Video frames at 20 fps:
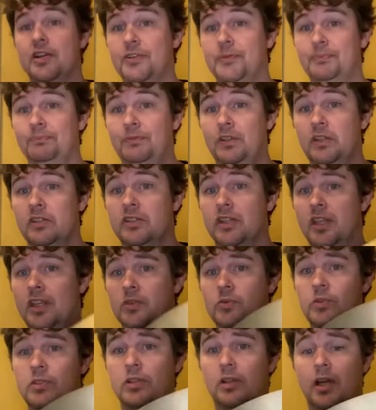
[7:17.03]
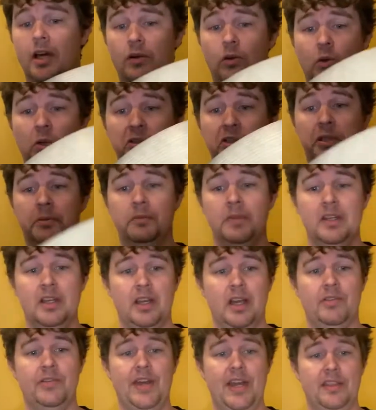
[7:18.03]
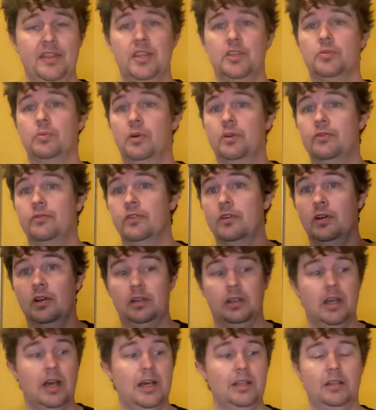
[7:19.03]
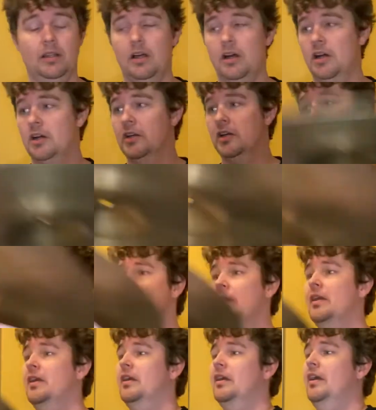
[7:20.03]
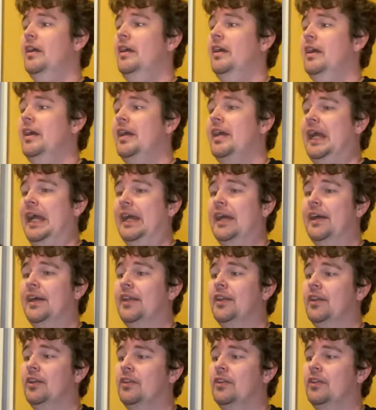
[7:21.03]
You can see this one's a lot older. I've had this one for a lot longer, and